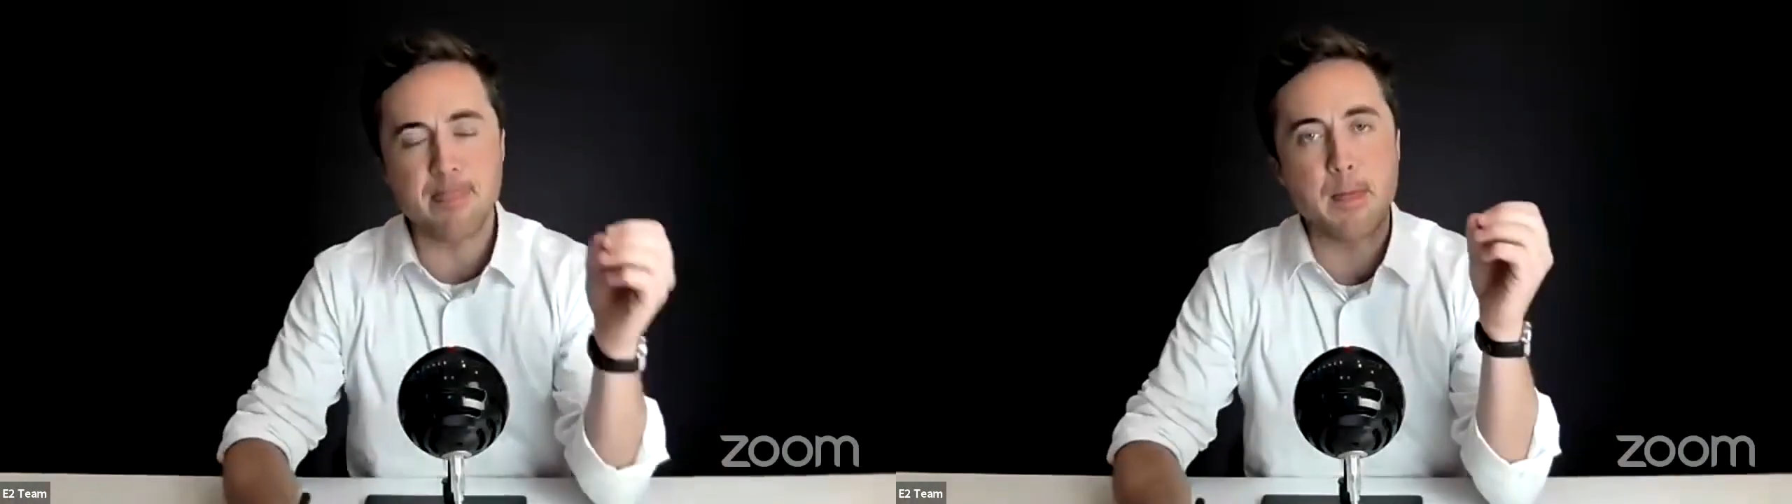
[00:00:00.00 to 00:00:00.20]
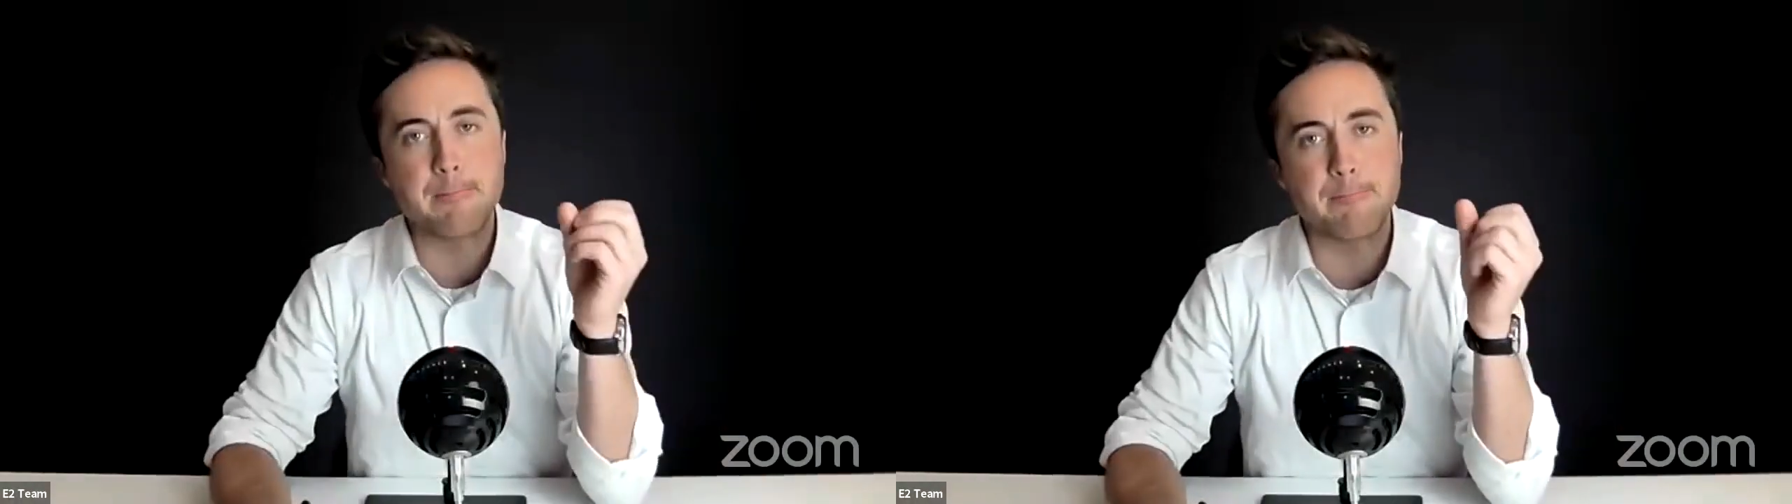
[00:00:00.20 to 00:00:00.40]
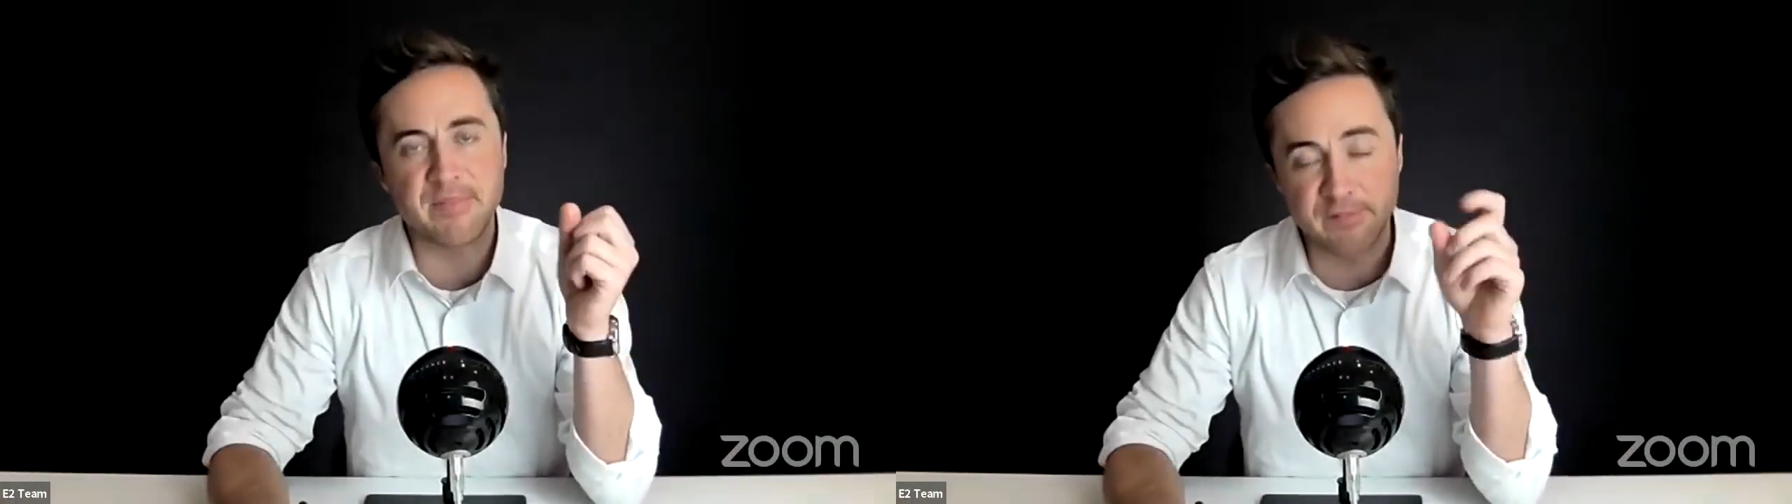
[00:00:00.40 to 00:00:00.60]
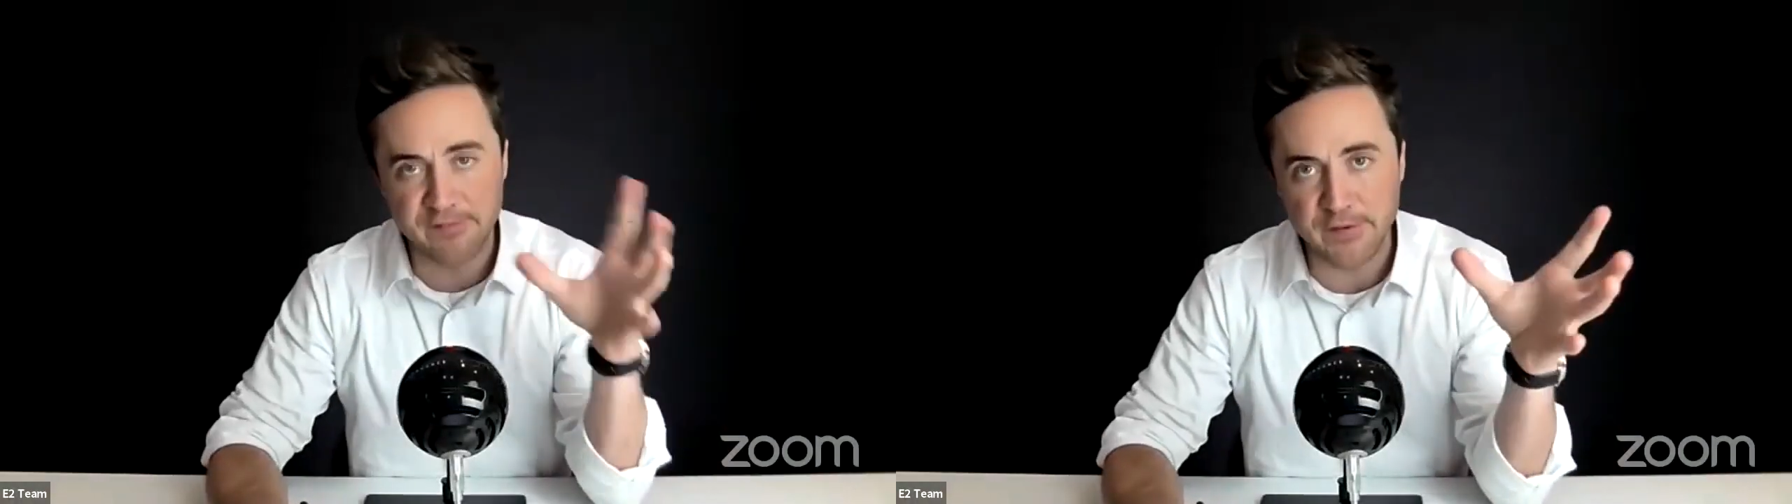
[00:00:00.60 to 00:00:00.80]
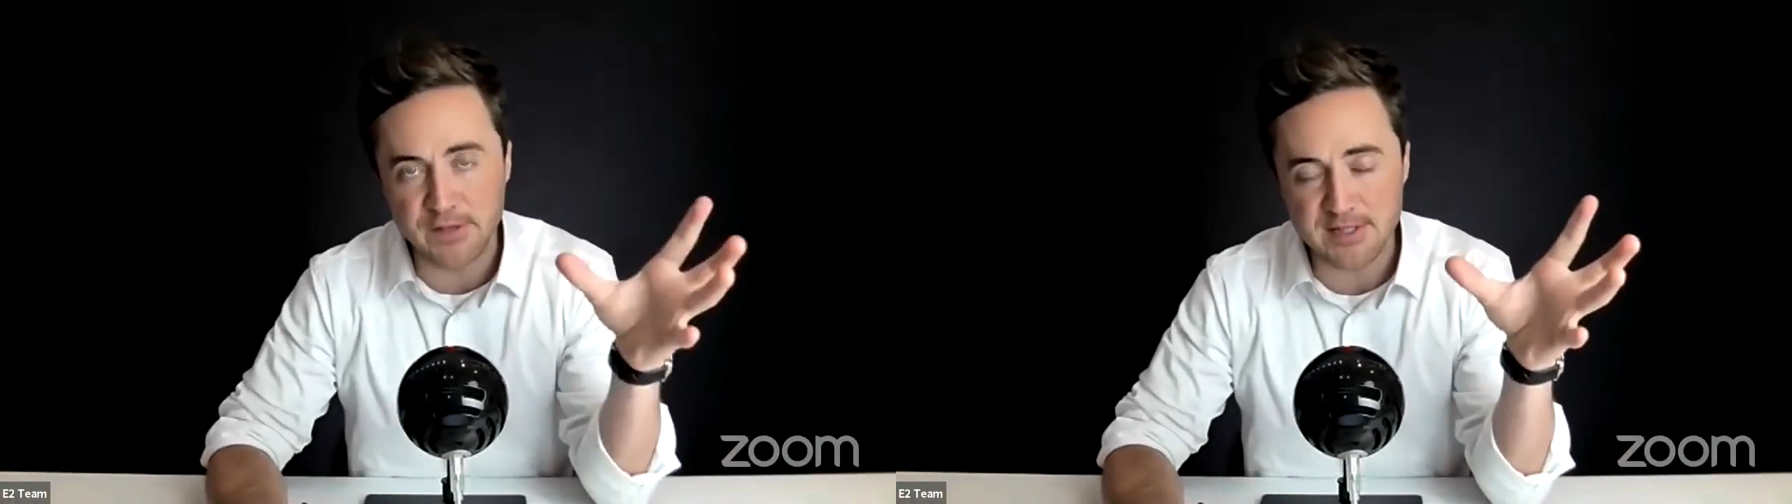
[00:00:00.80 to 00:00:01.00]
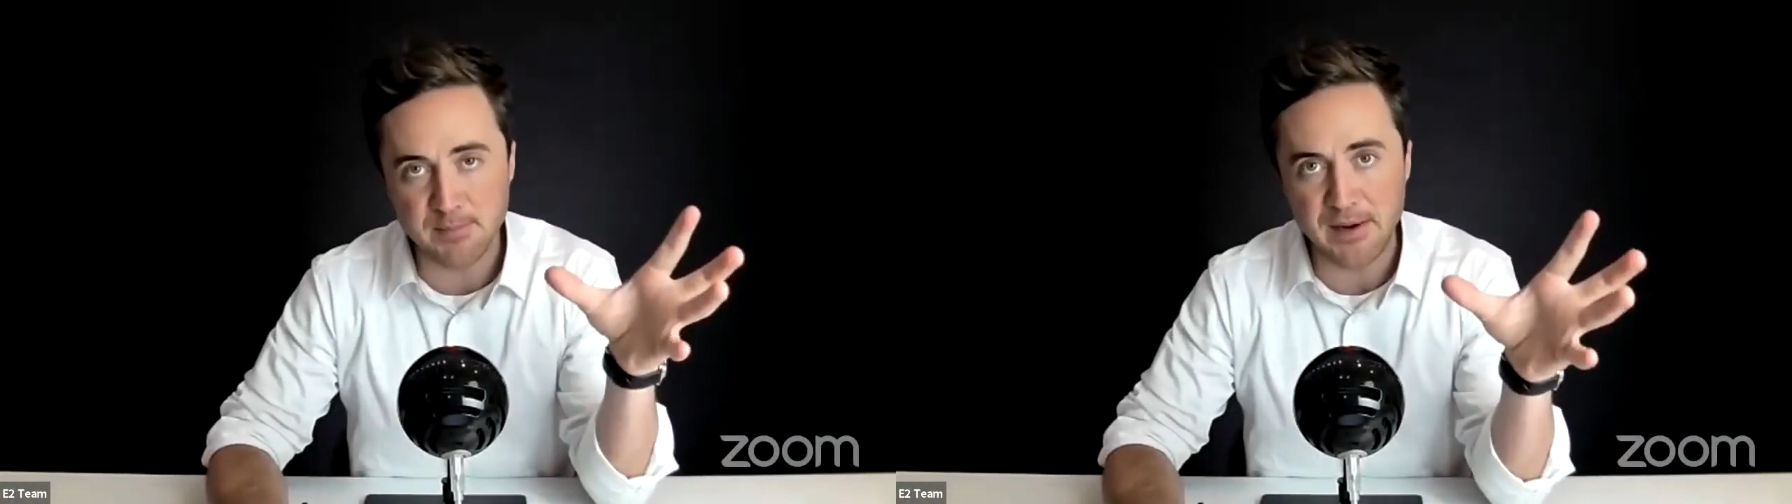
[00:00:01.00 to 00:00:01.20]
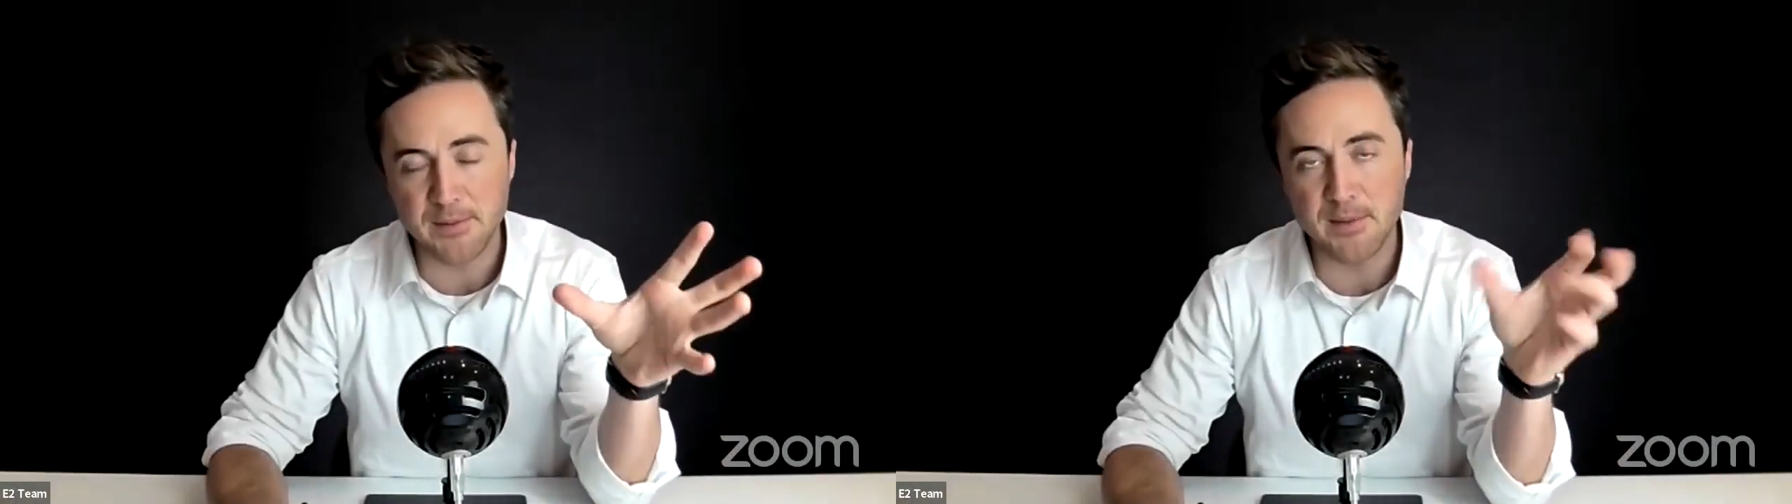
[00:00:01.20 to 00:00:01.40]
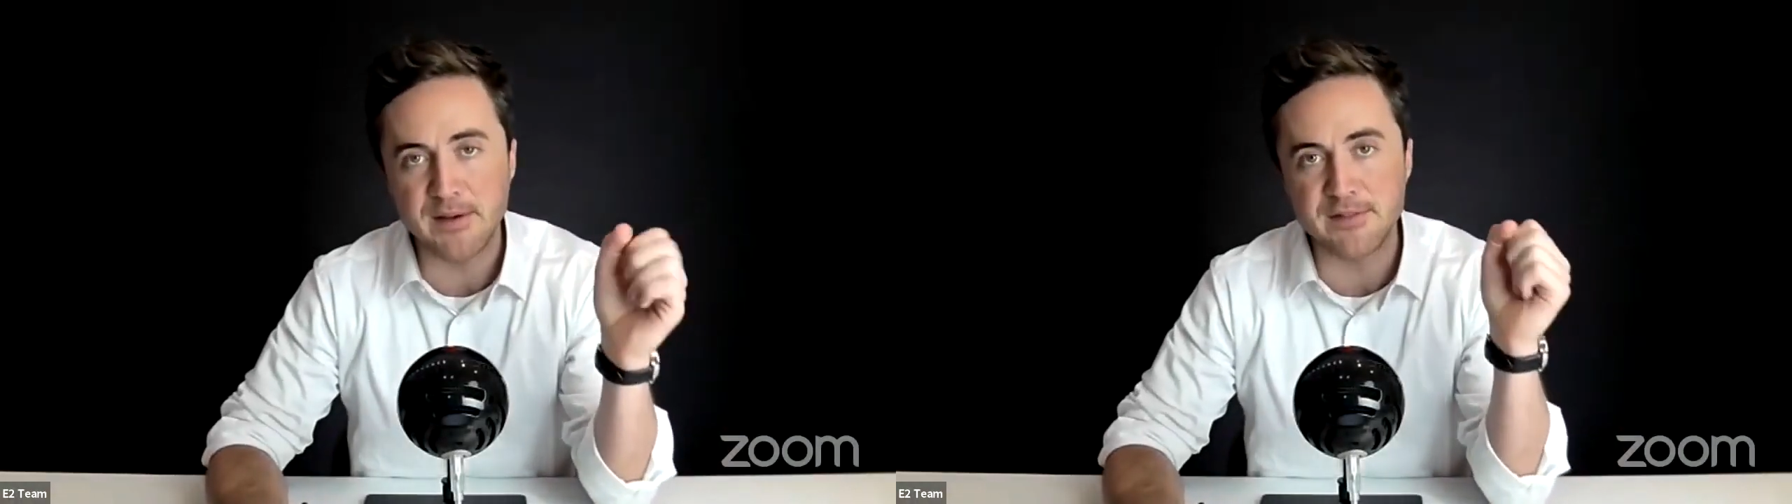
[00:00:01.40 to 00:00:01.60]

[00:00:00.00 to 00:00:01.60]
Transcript: the first paragraph